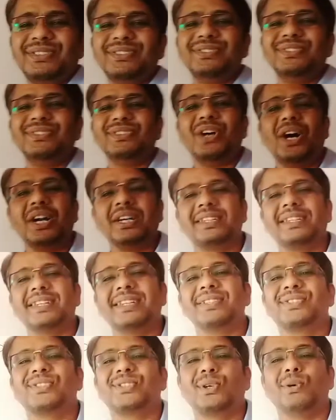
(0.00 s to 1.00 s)
no, it
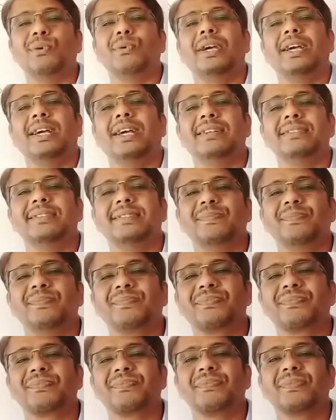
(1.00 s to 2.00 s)
is not a
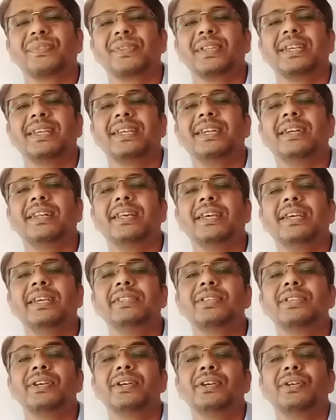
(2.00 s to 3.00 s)
square.
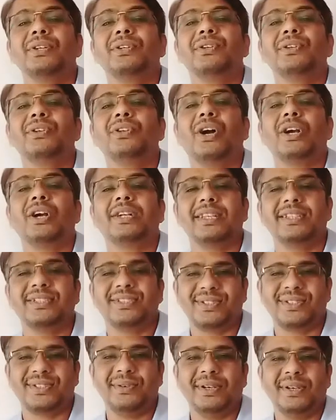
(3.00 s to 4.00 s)
It is
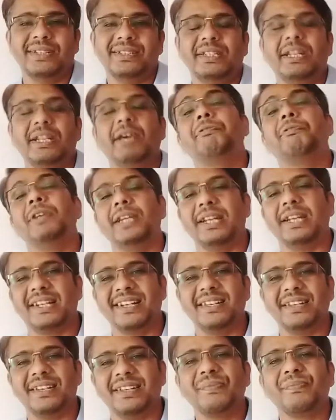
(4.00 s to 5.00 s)
not a
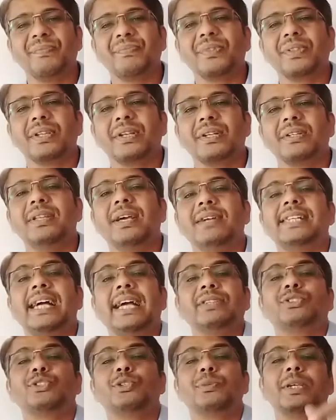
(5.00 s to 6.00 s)
square. Definitely,
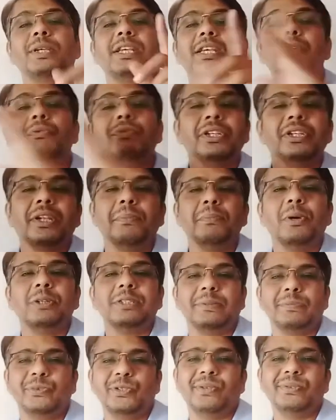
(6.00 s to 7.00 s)
there has to
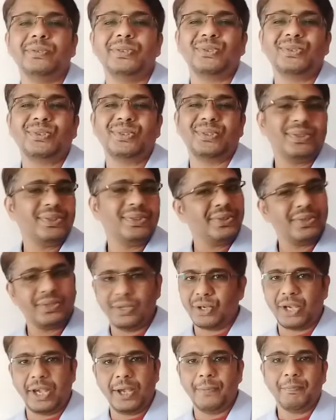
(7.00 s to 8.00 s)
be even number of
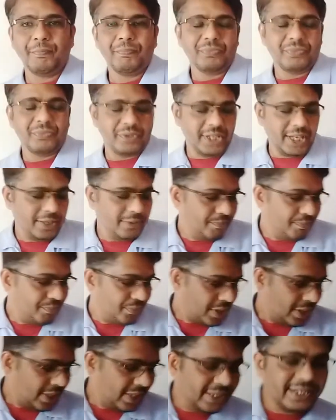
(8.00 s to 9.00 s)
zeros. Okay,
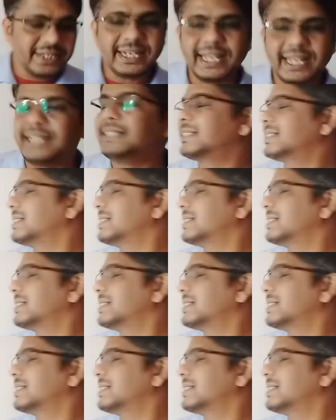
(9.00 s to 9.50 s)
then